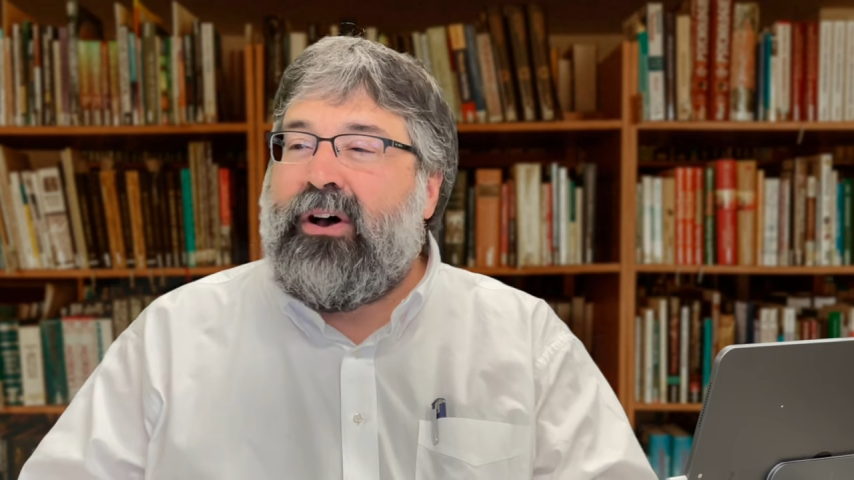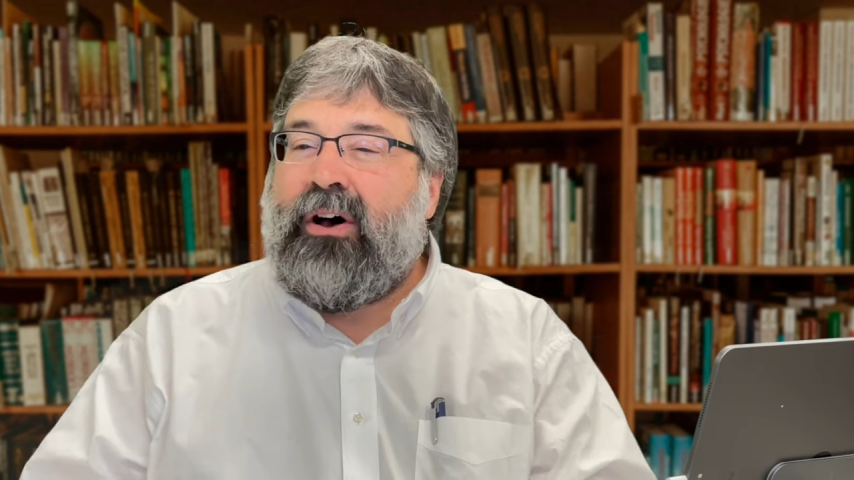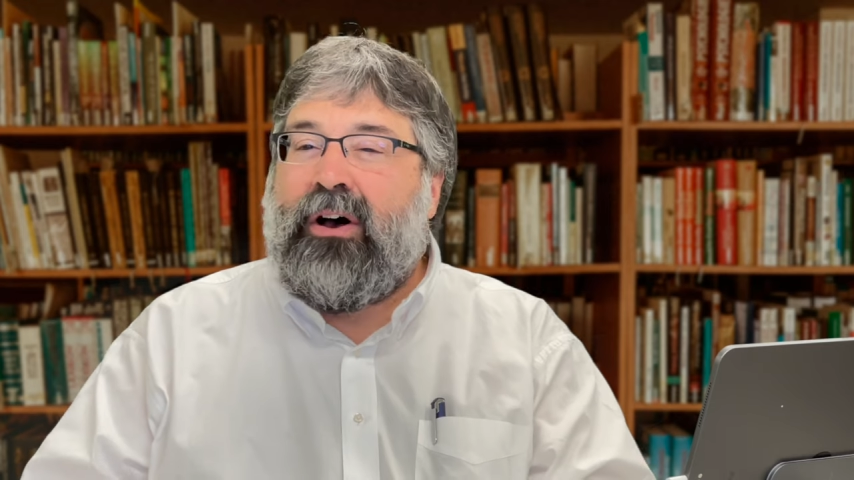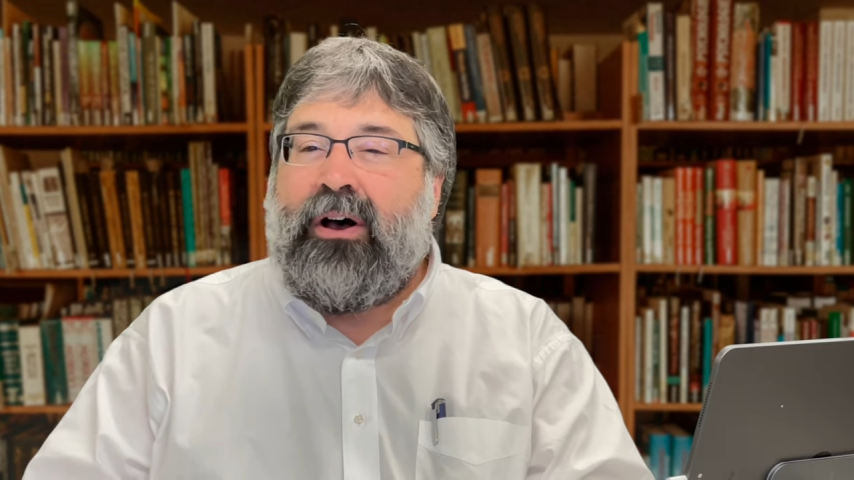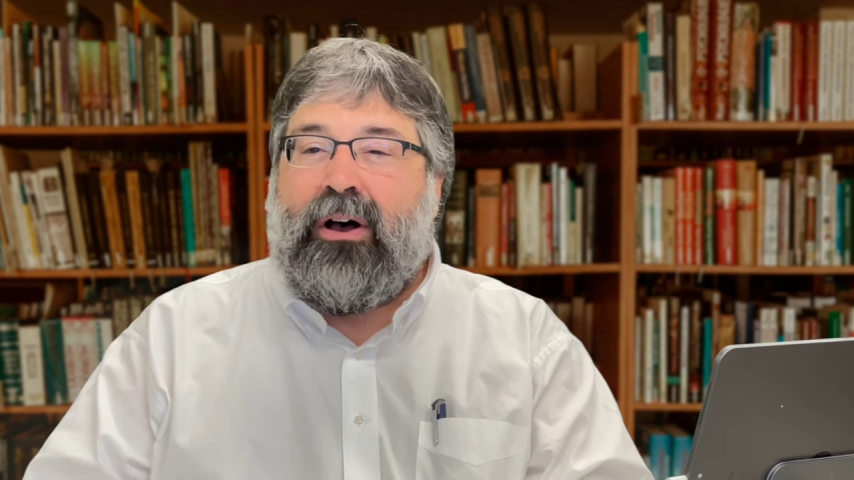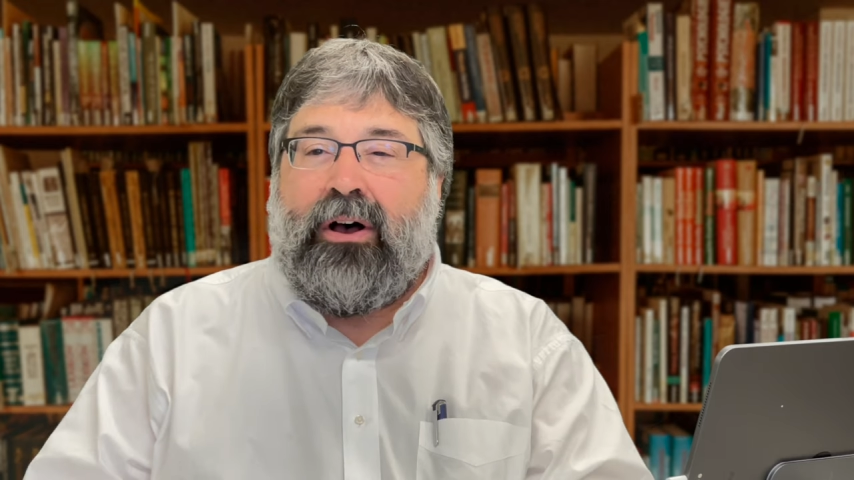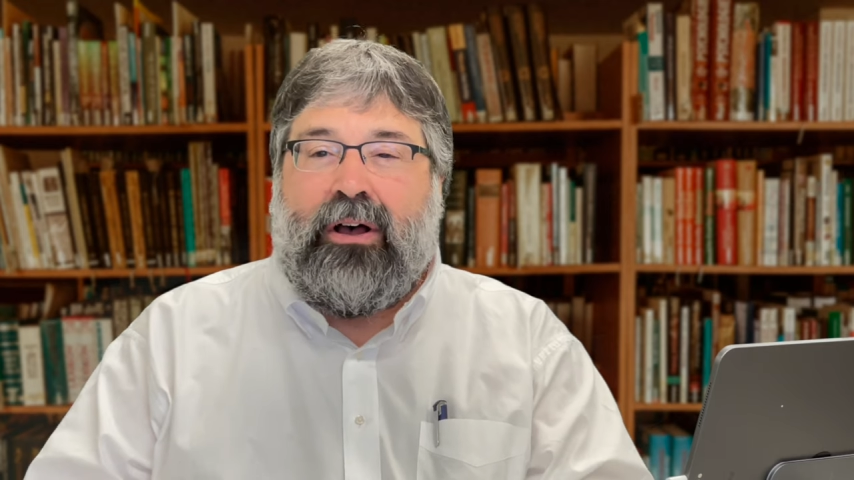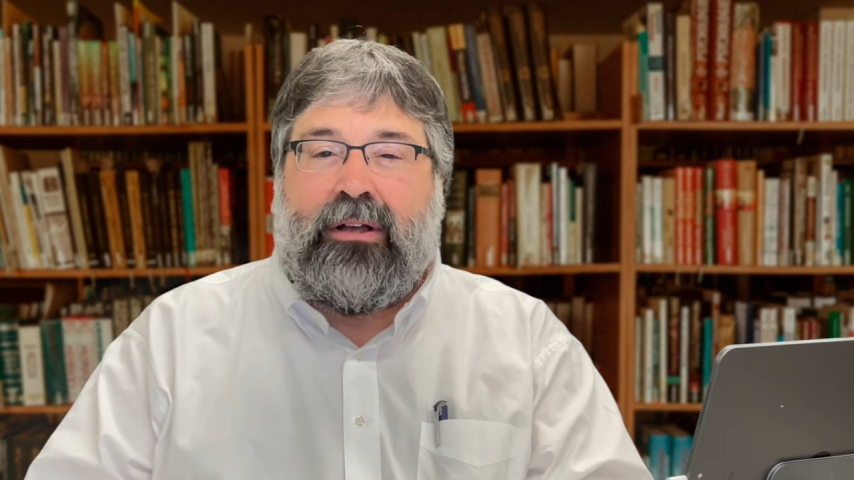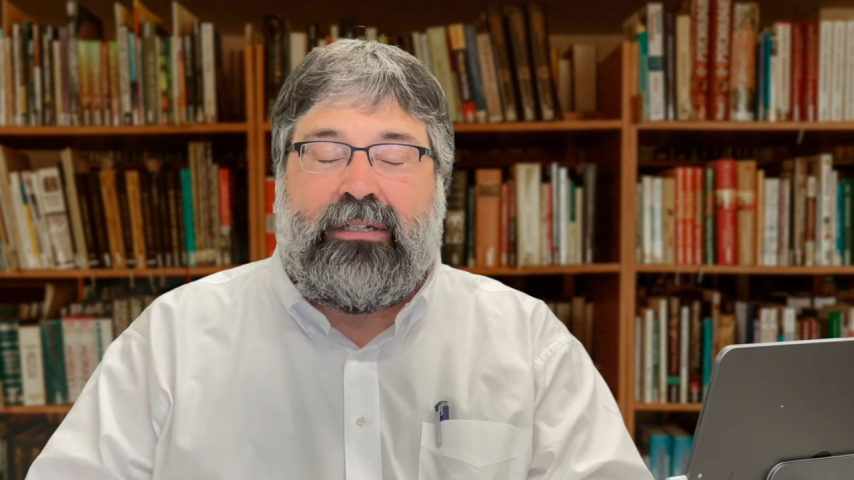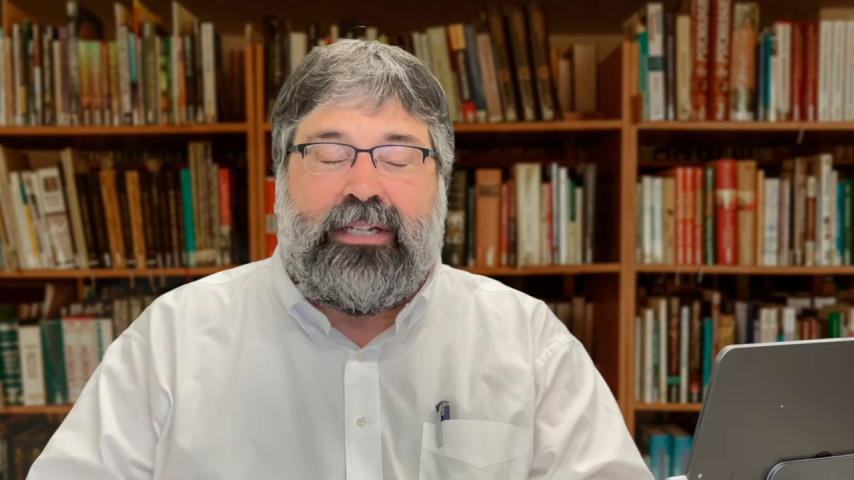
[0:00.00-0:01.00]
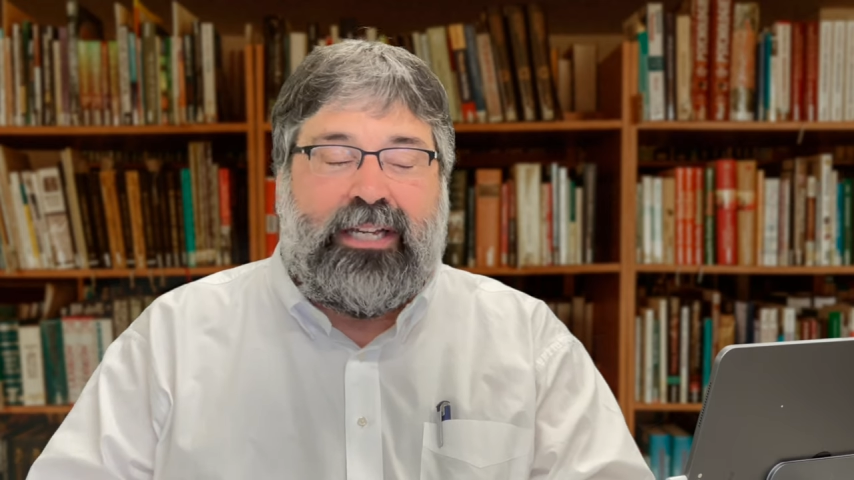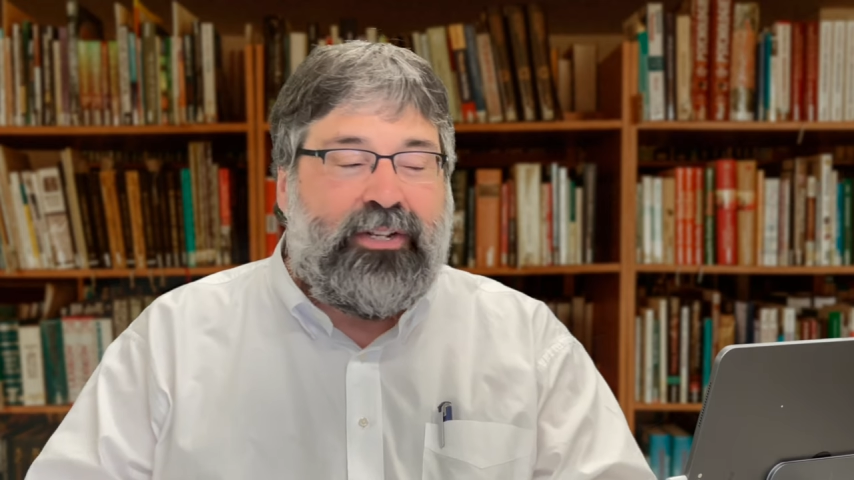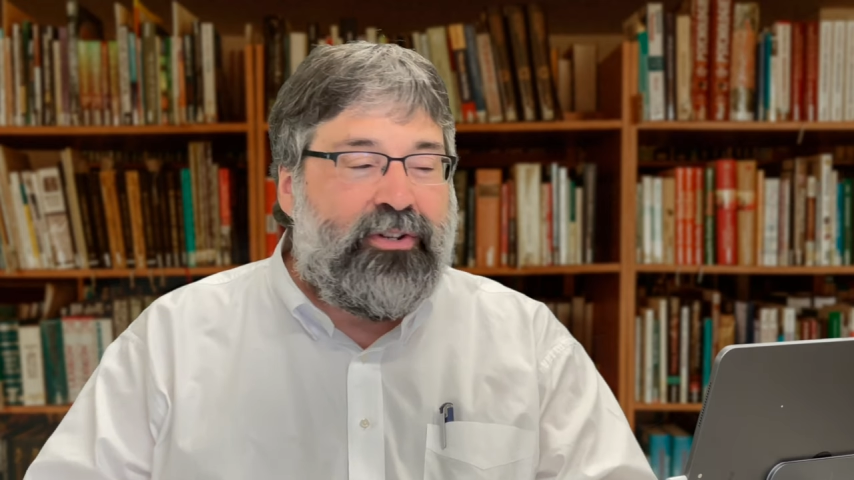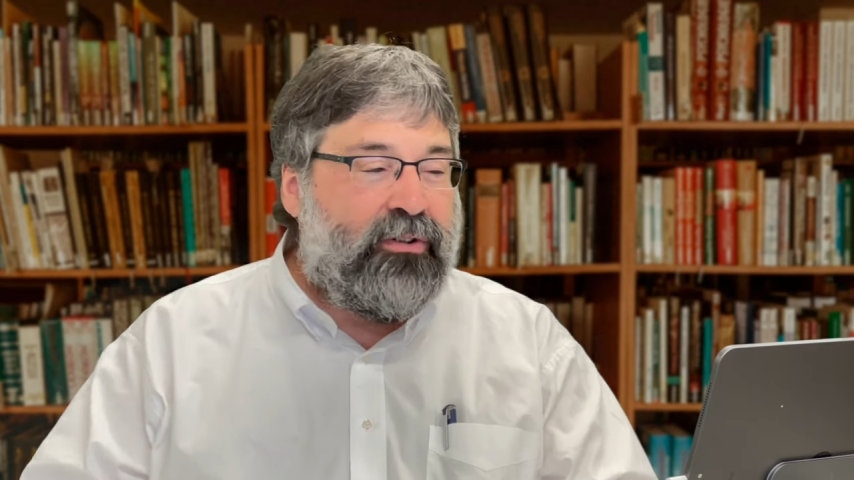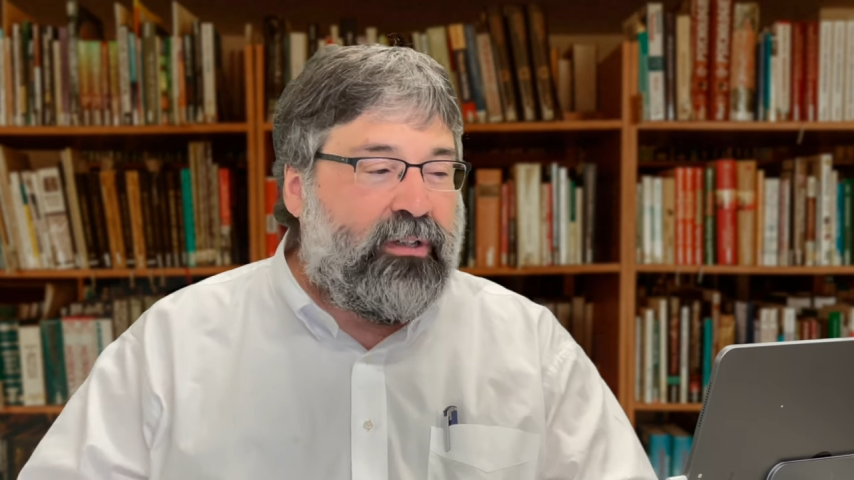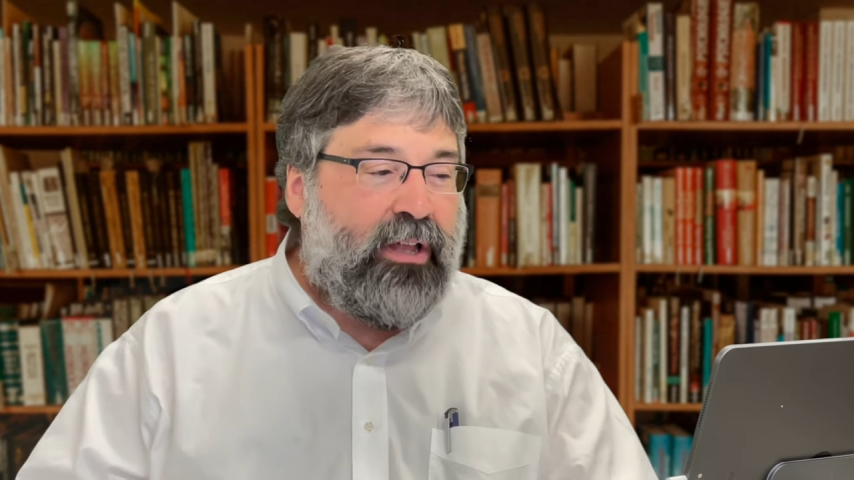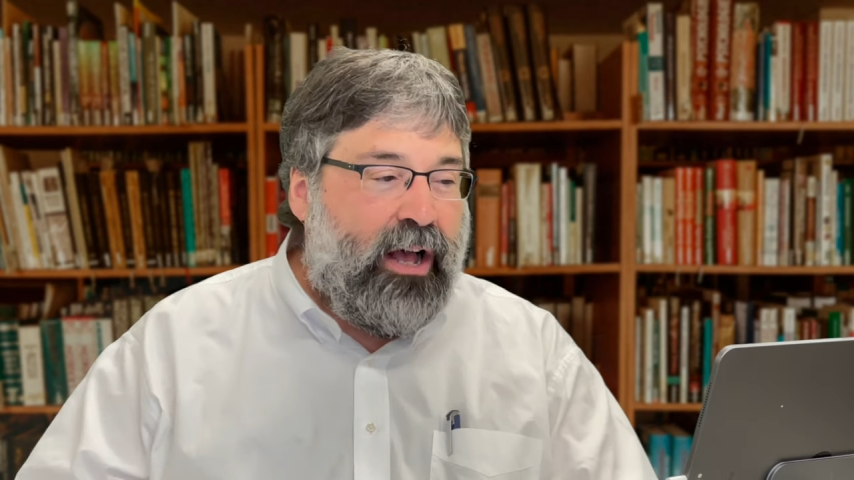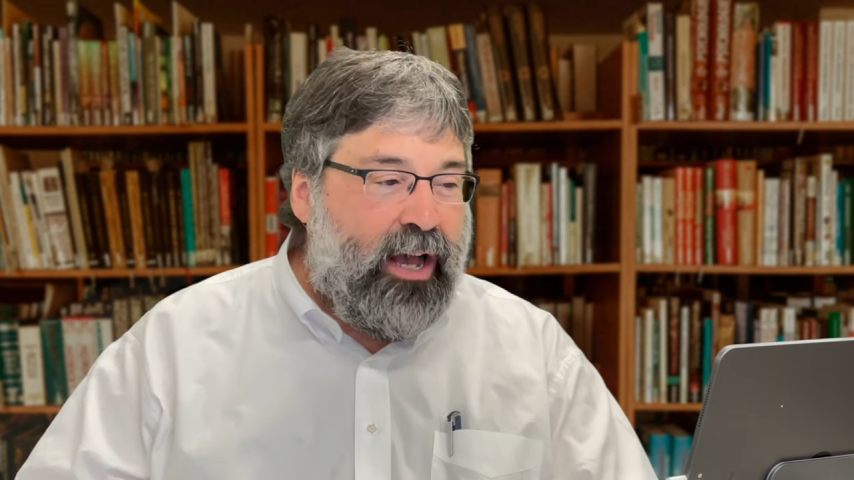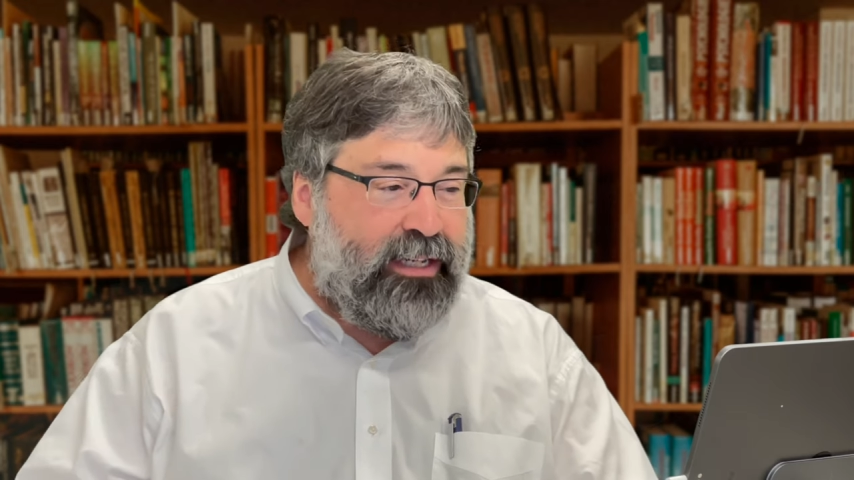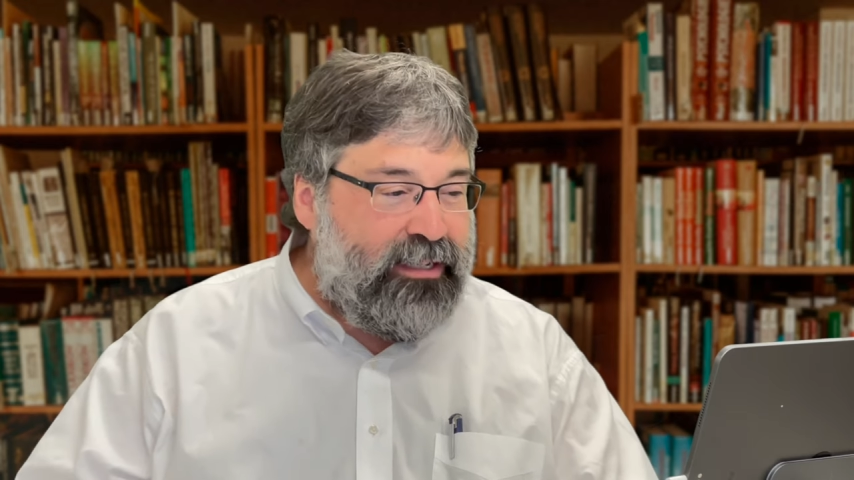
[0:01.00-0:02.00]
all
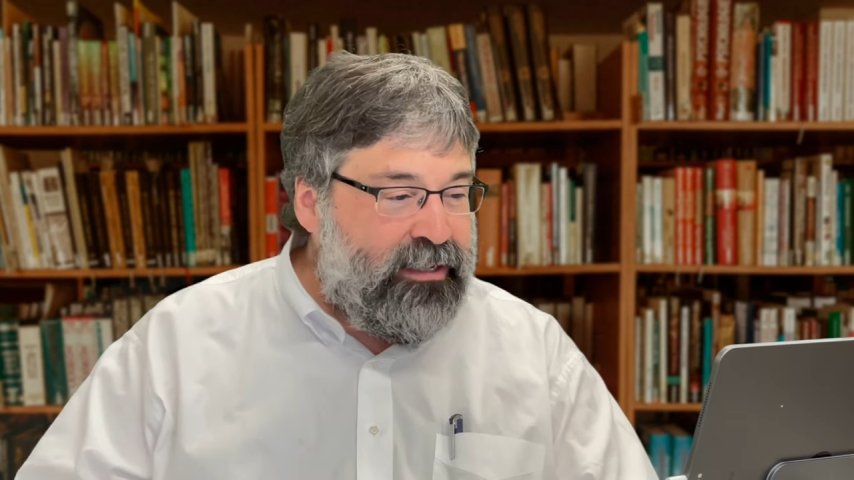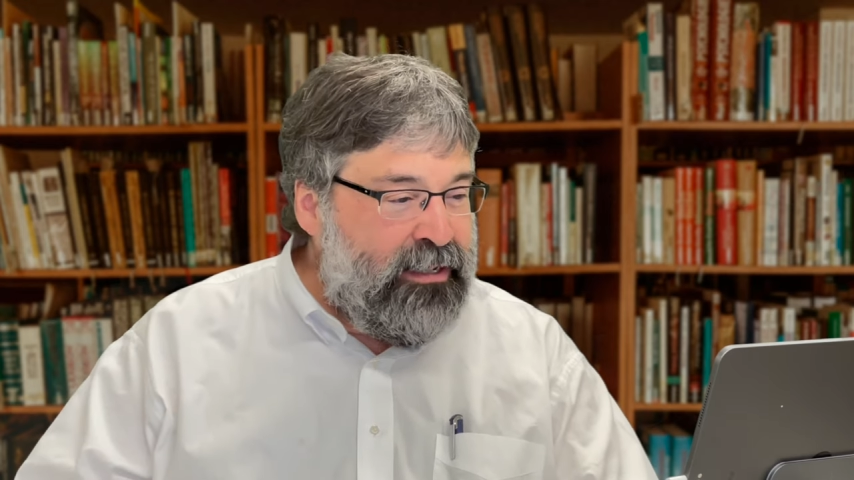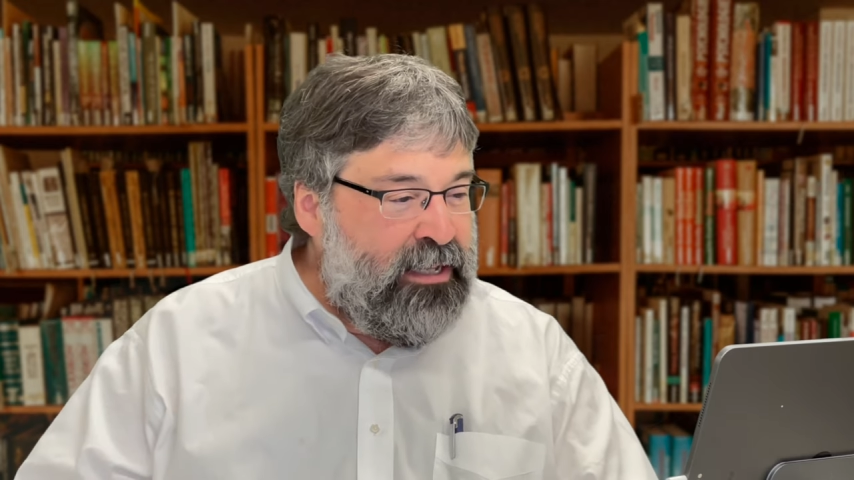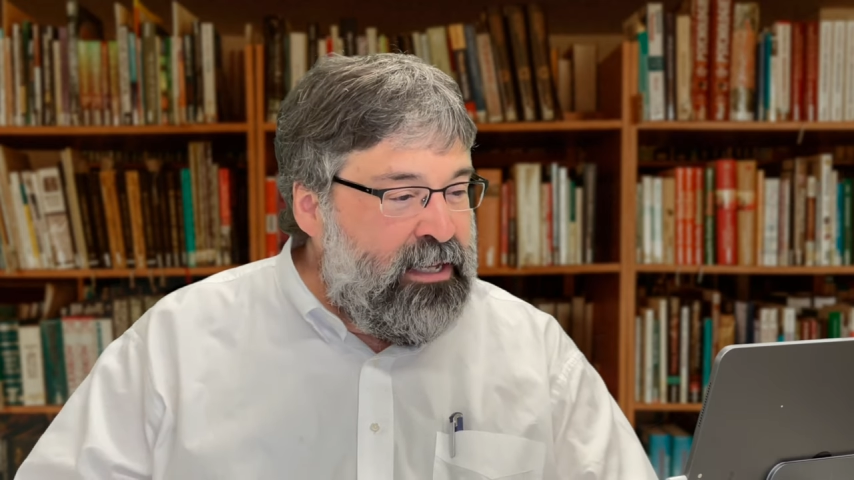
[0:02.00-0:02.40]
interlocked.